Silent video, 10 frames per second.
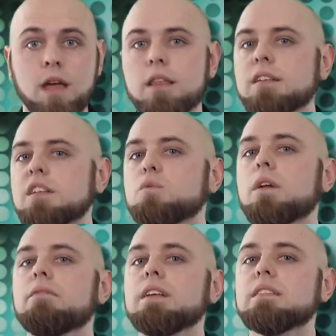This is
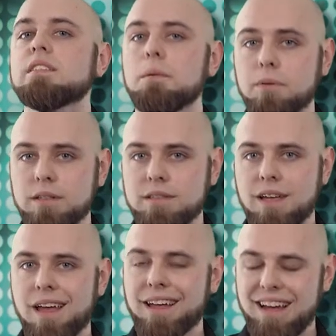one of the simplest,
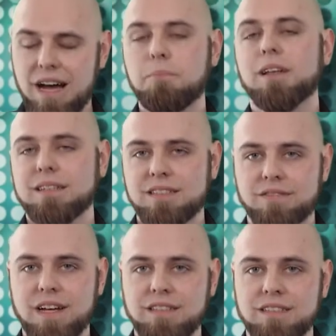complex
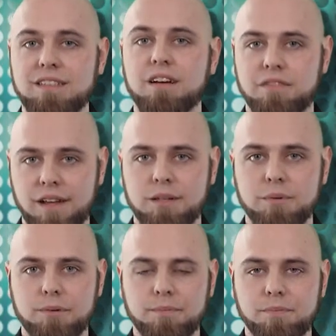devices
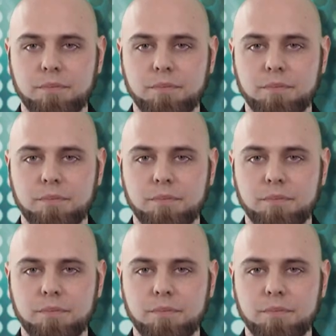available.